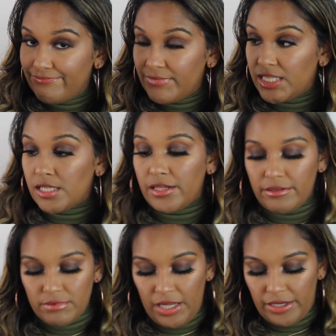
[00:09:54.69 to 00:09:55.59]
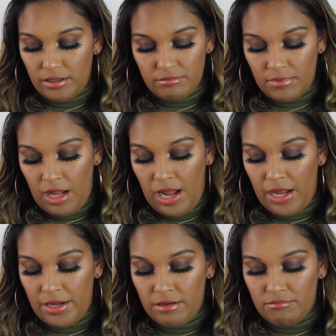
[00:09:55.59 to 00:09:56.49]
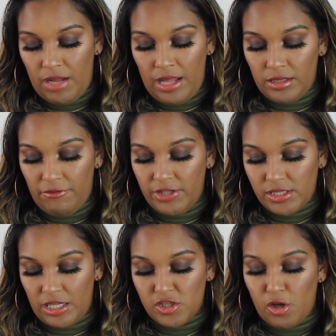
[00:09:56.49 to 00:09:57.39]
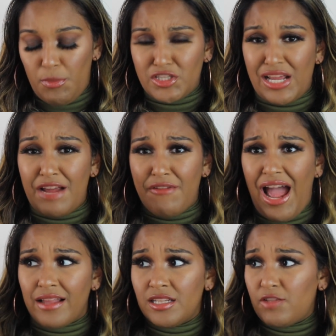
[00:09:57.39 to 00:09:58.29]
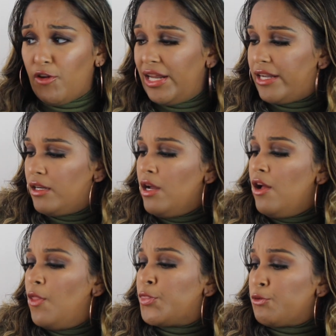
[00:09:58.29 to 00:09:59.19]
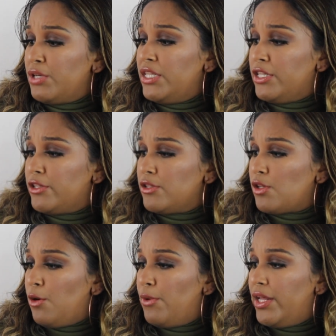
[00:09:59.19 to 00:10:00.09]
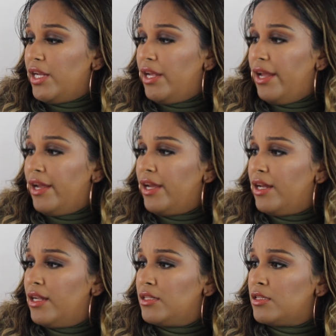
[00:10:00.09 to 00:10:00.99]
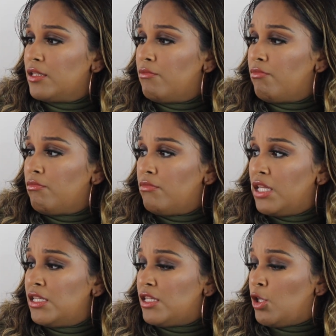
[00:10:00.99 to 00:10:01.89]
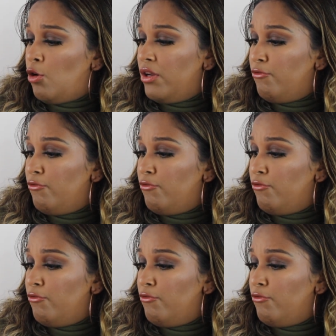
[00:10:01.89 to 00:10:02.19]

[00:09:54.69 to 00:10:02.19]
this is it. Like, I love this thing so much, and I've had this for like 3 years already, and it's still in